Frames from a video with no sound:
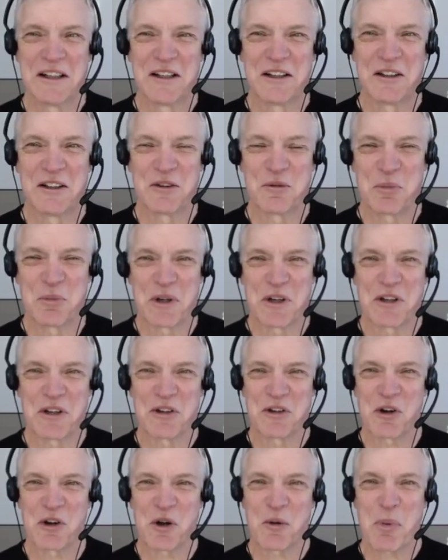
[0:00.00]
You've been in
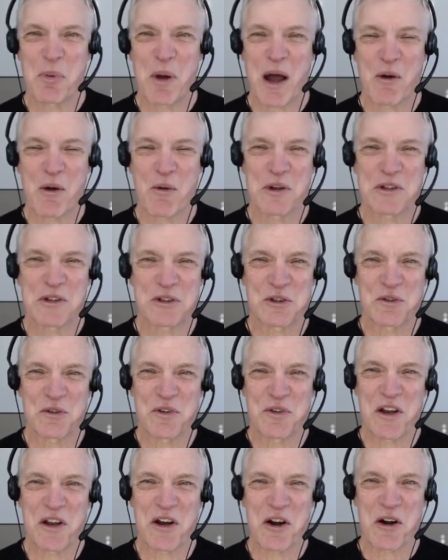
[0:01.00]
Europe. How was it over
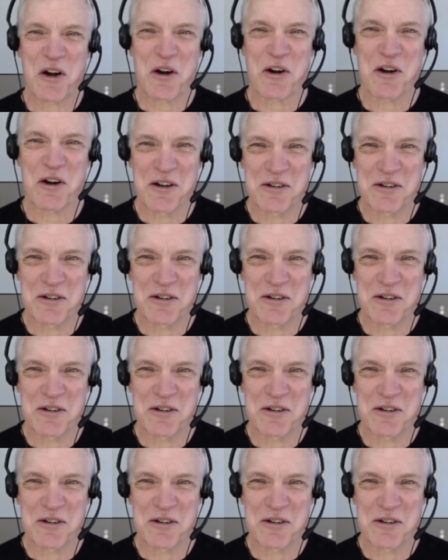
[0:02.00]
there?